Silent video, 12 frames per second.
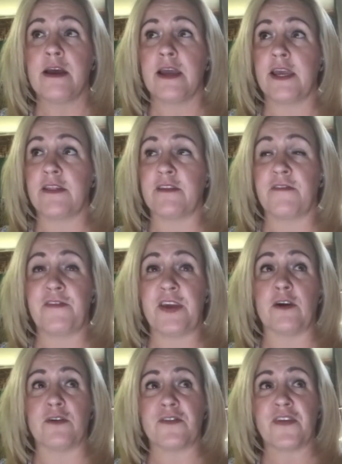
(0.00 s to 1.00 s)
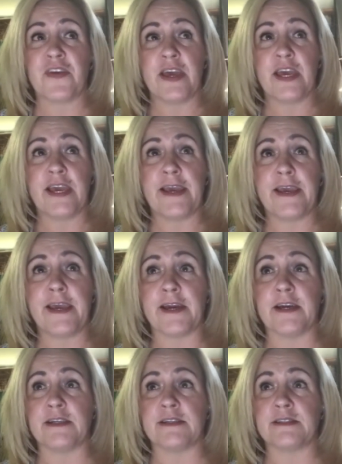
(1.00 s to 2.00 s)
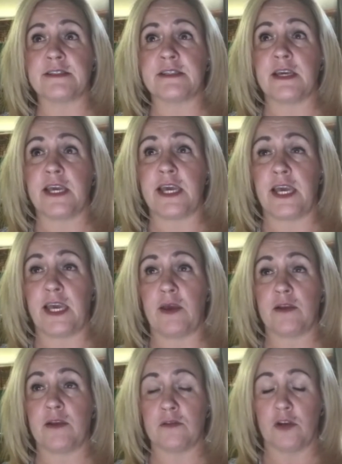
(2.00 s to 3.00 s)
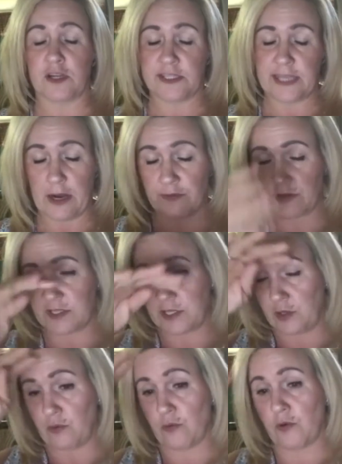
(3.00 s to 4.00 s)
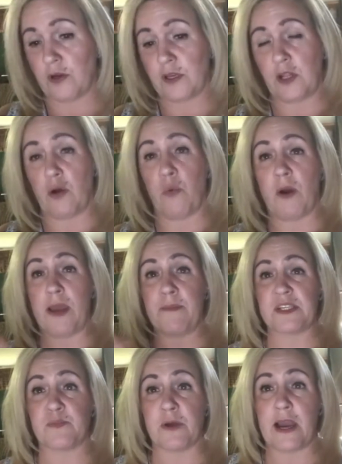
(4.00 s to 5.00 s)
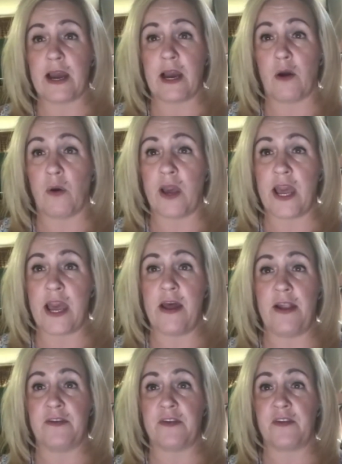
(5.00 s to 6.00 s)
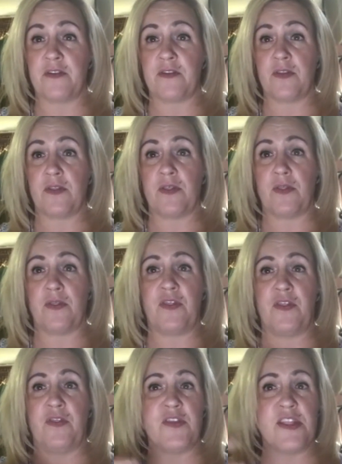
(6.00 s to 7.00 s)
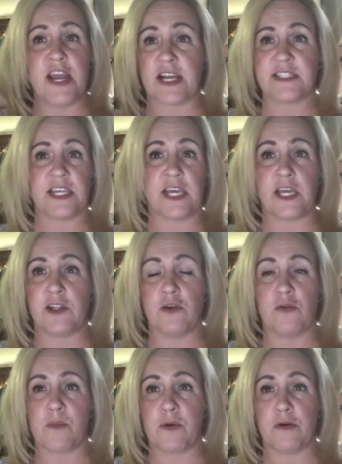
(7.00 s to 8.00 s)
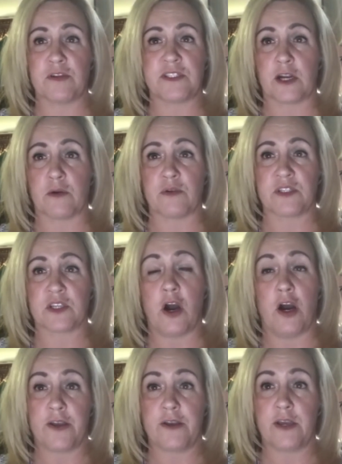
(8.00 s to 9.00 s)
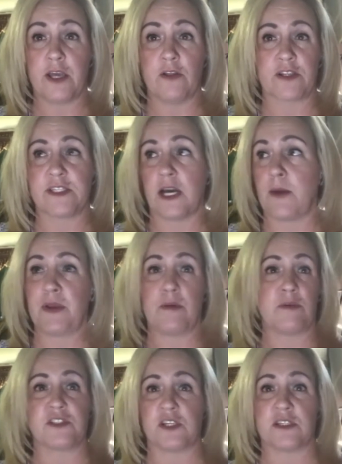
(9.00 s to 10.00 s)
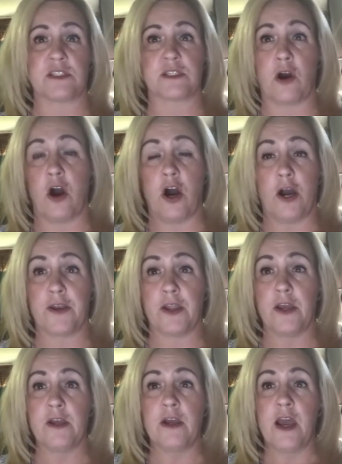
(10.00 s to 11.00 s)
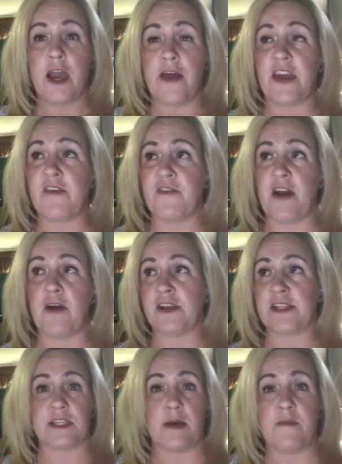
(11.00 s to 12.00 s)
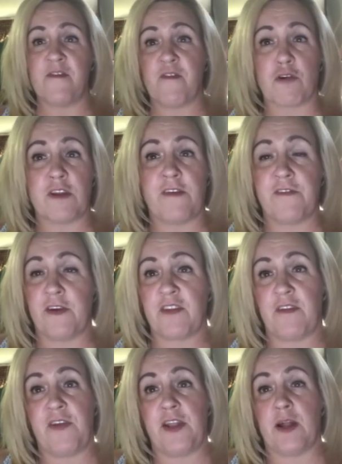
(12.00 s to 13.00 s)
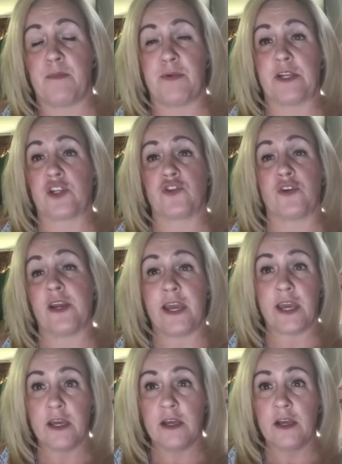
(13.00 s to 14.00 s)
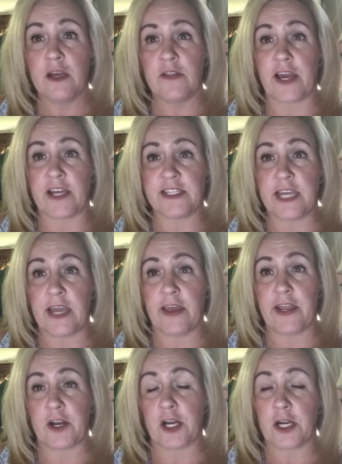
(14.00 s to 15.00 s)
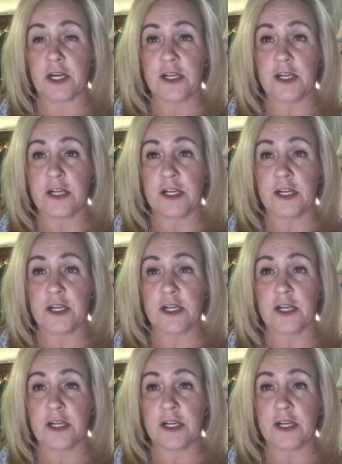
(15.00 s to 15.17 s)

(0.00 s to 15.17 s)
in the field, and he looked down to wipe his brow, and next thing he knew, the post digger was gone. He looked up, and it was just gone. And they found it some 40, 50 feet up in a tree, like a day later.